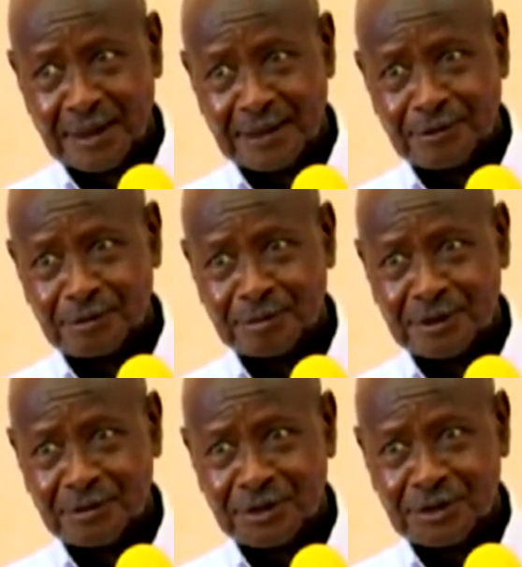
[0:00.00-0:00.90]
i don't
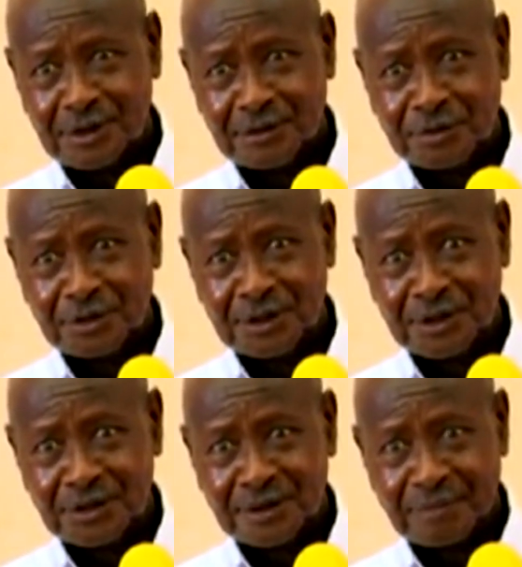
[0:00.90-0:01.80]
believe in
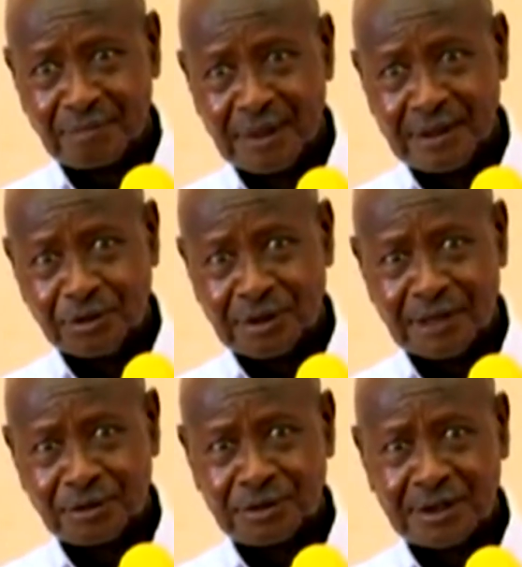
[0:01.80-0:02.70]
selfishness you
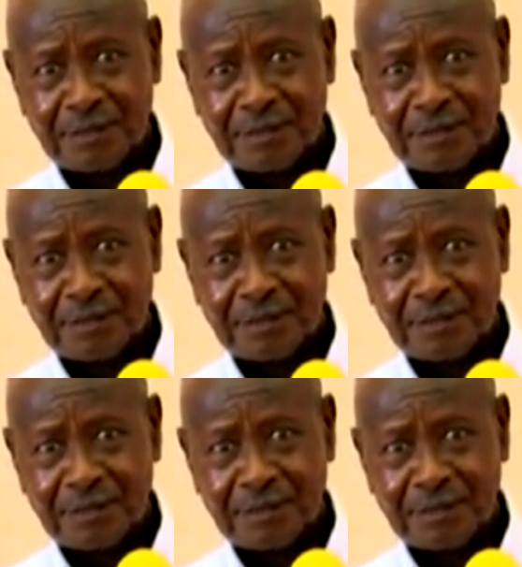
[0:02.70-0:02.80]
cannot